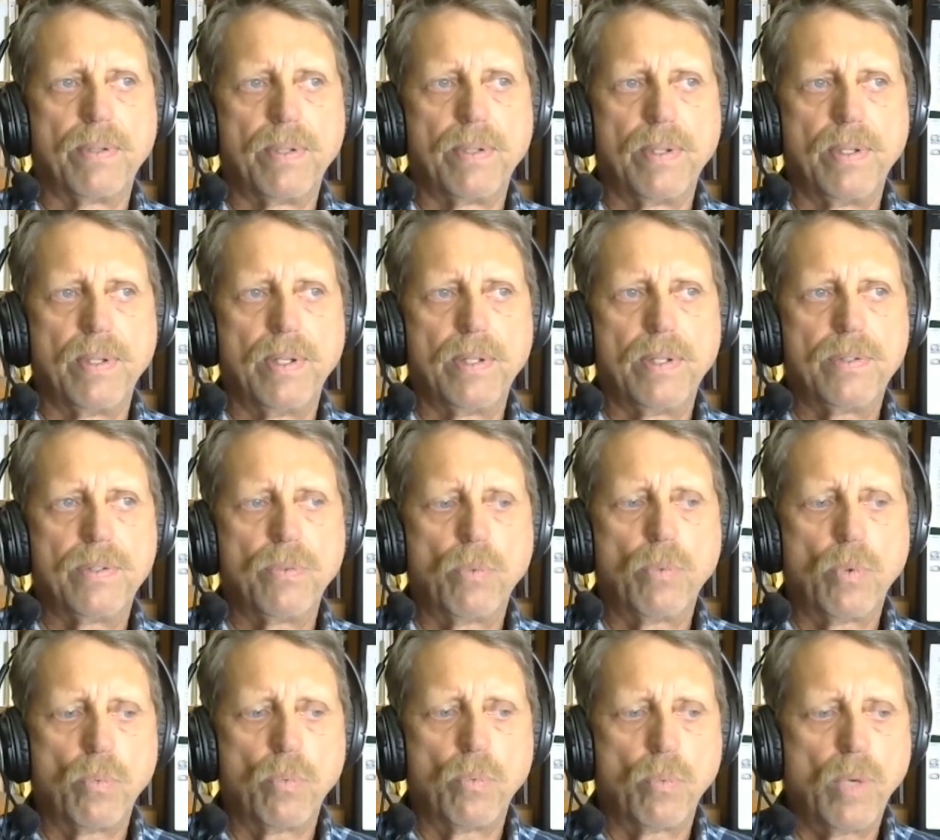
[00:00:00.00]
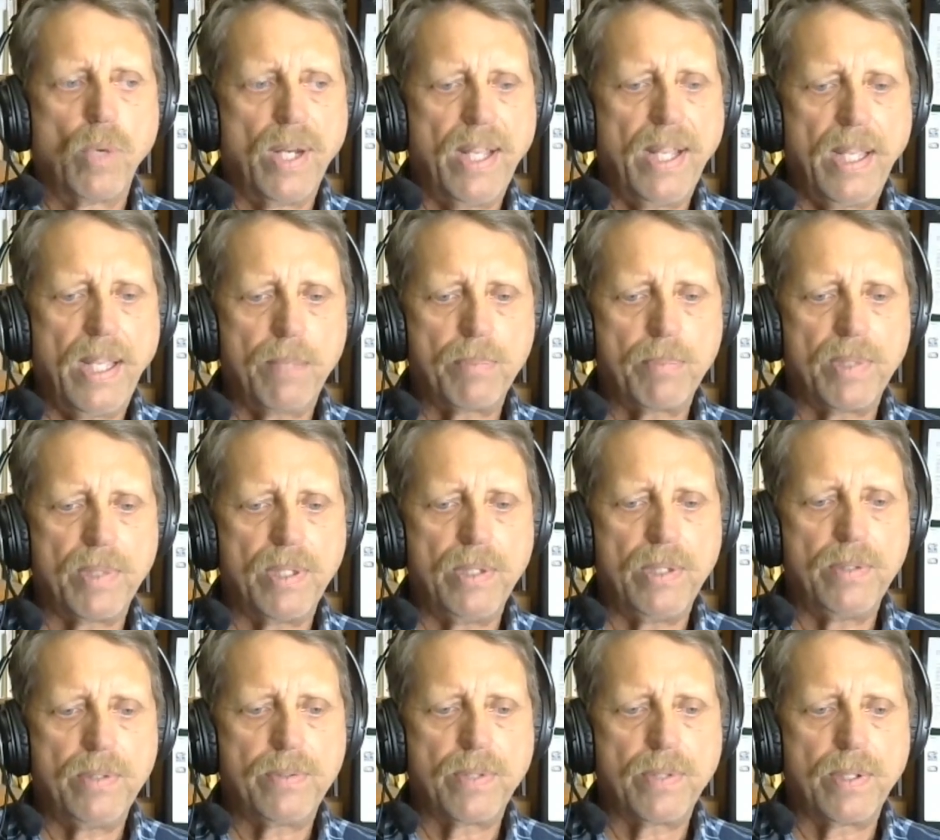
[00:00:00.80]
I said, well, what happened? He
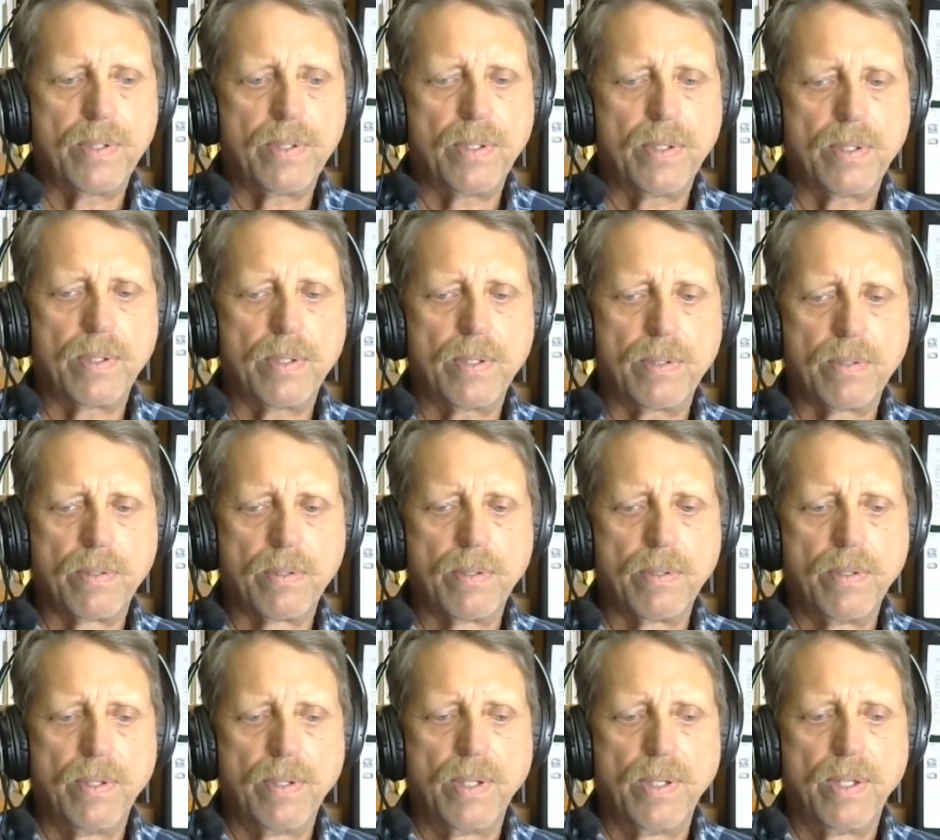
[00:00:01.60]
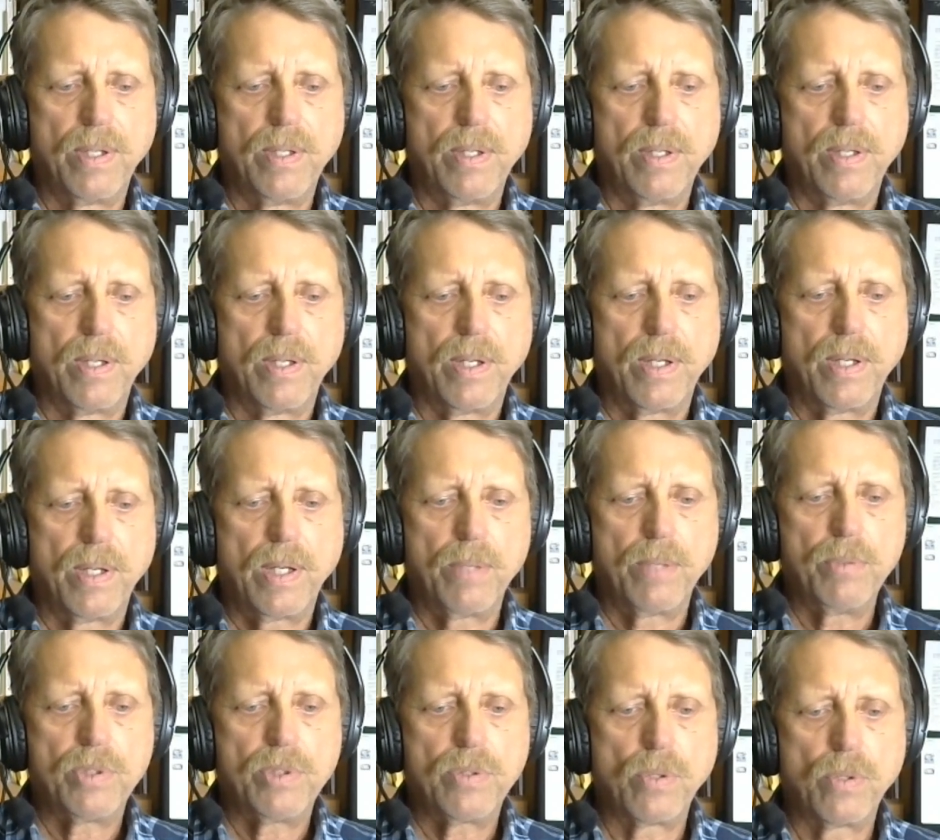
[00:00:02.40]
said, I
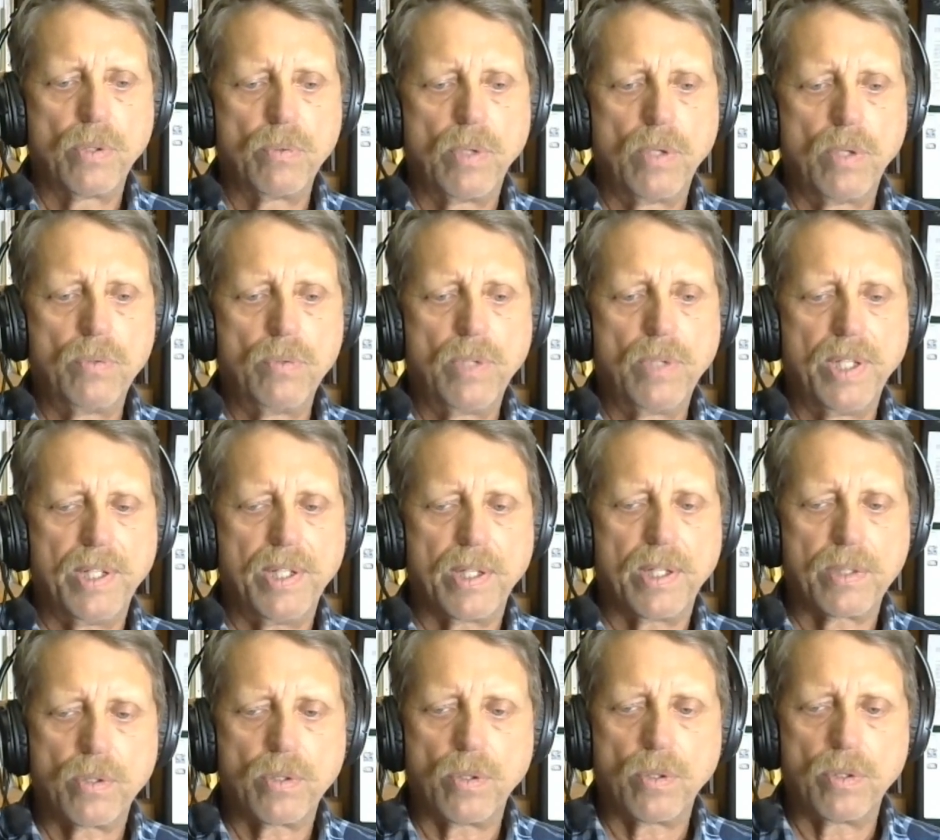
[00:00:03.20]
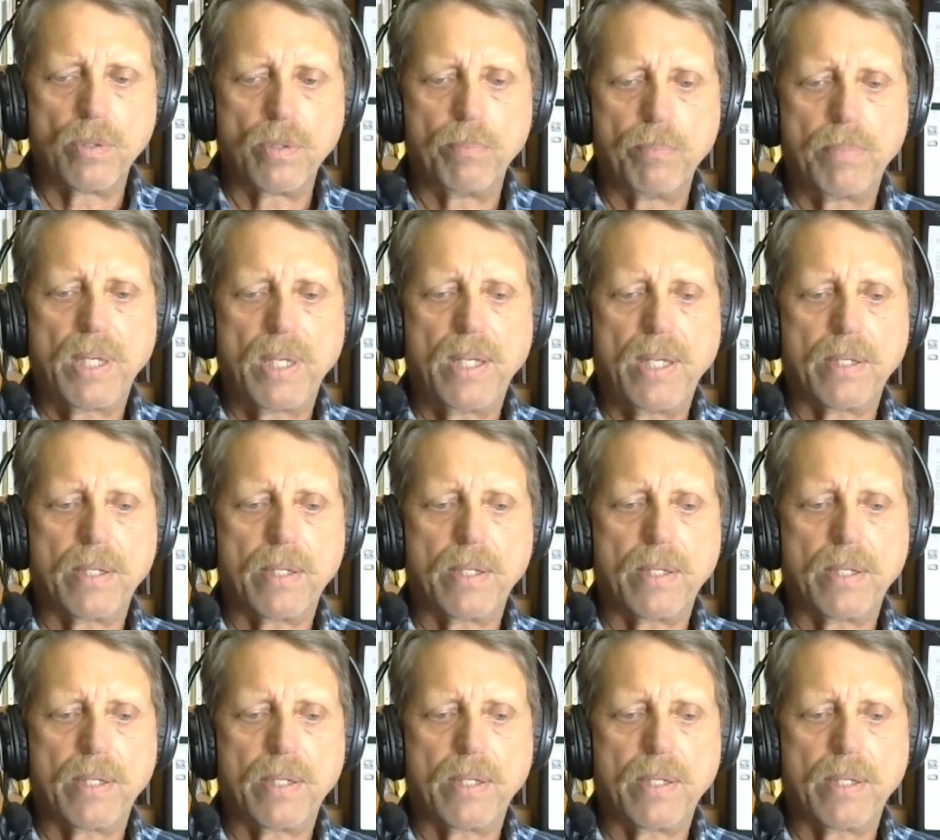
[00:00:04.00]
was so lonely, I called them back.